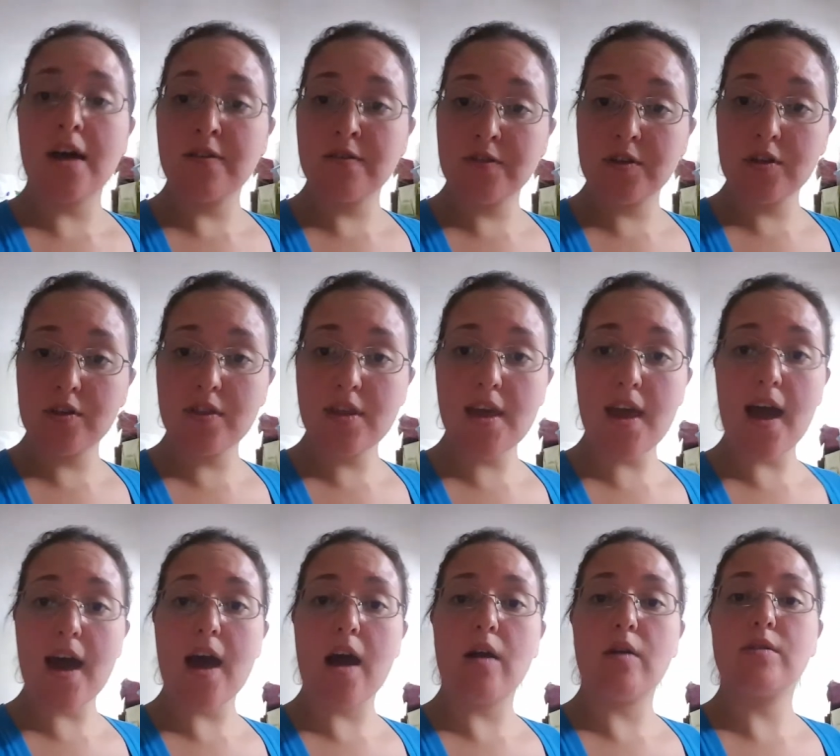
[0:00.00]
After
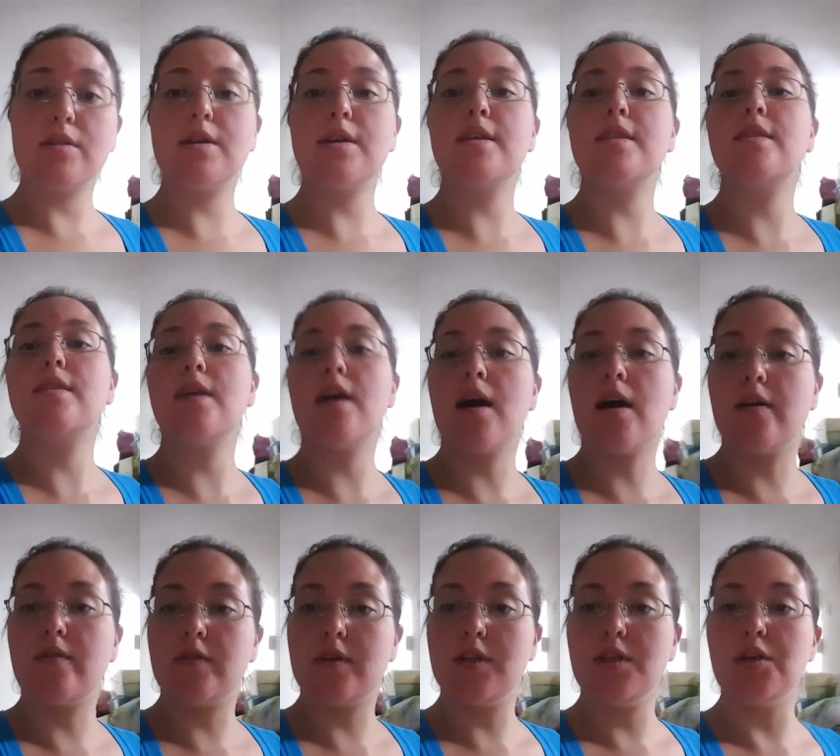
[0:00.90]
the hour in
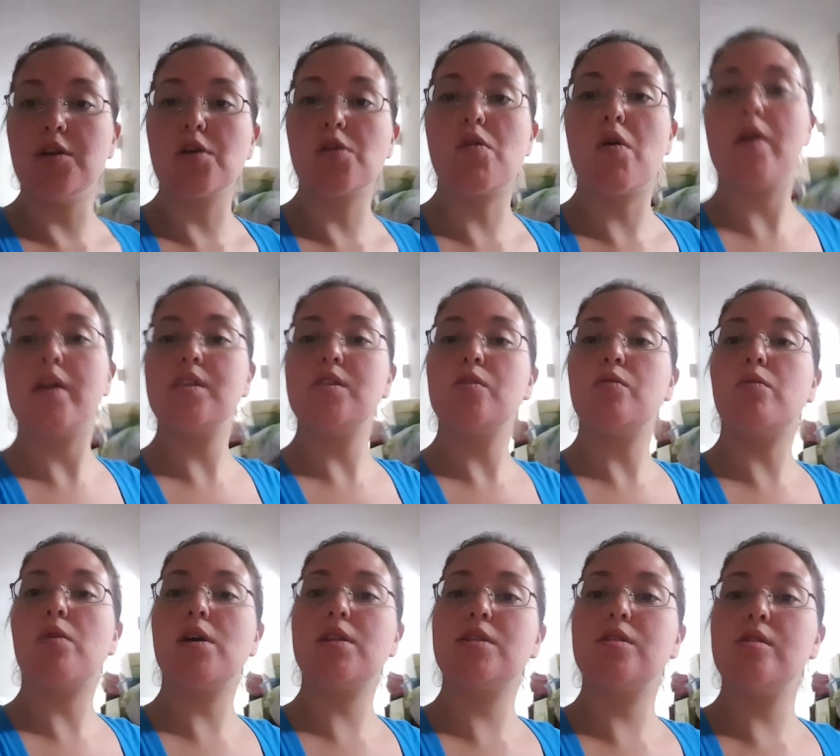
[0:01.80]
the oven, you're going
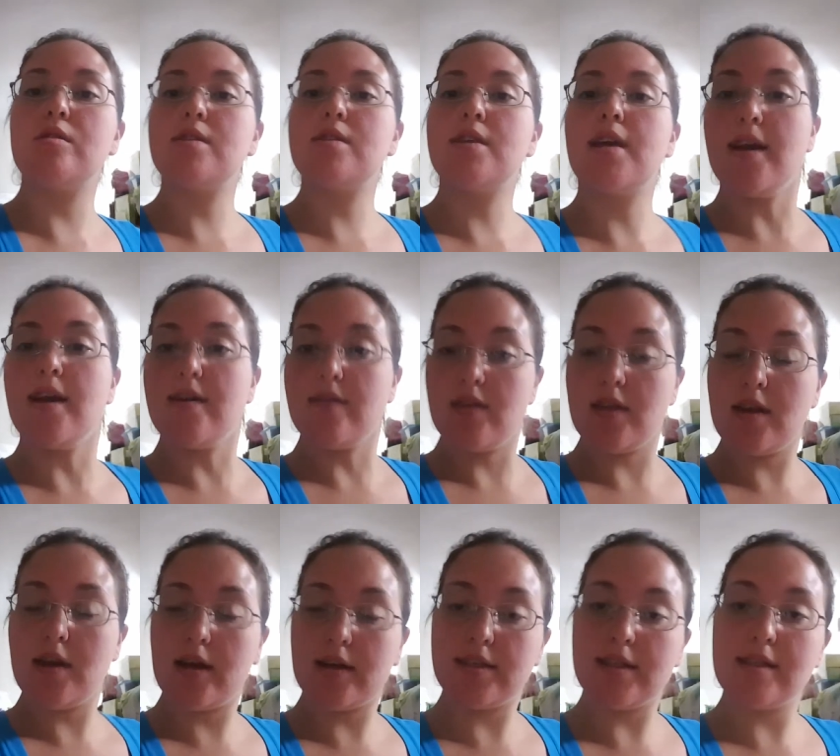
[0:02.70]
to want to take
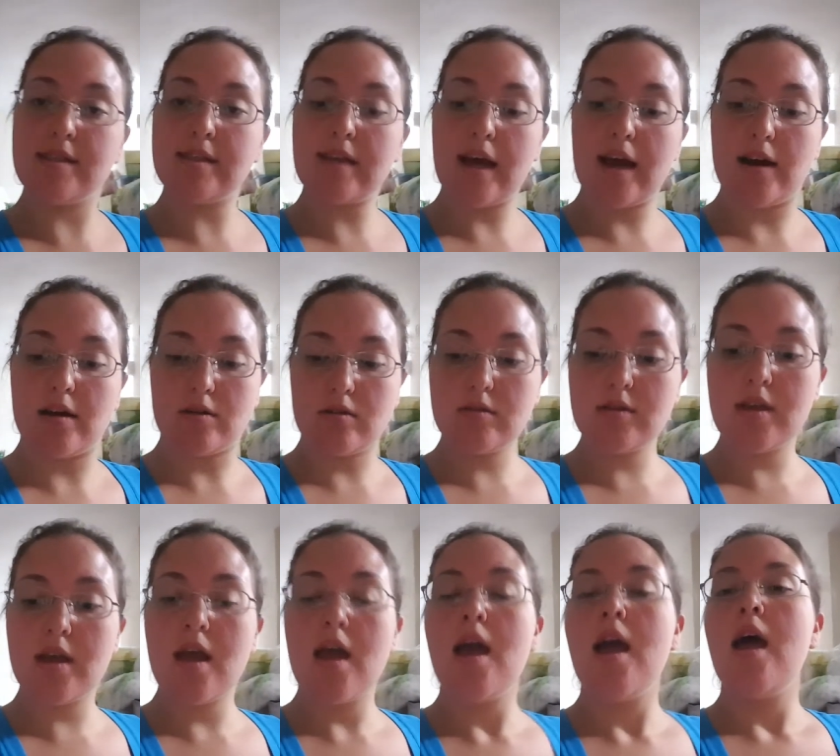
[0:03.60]
the nuggets
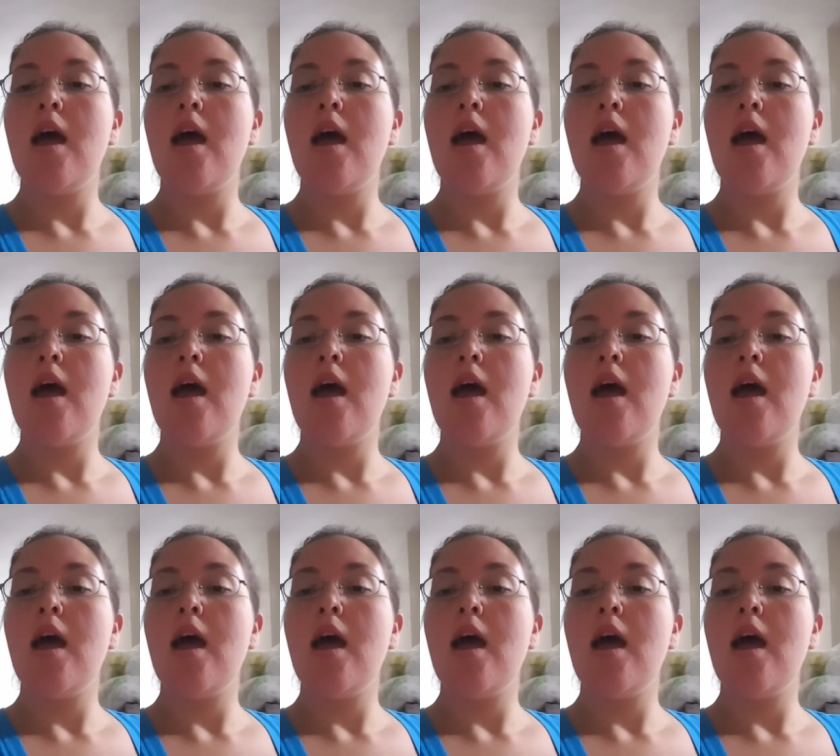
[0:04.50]
out.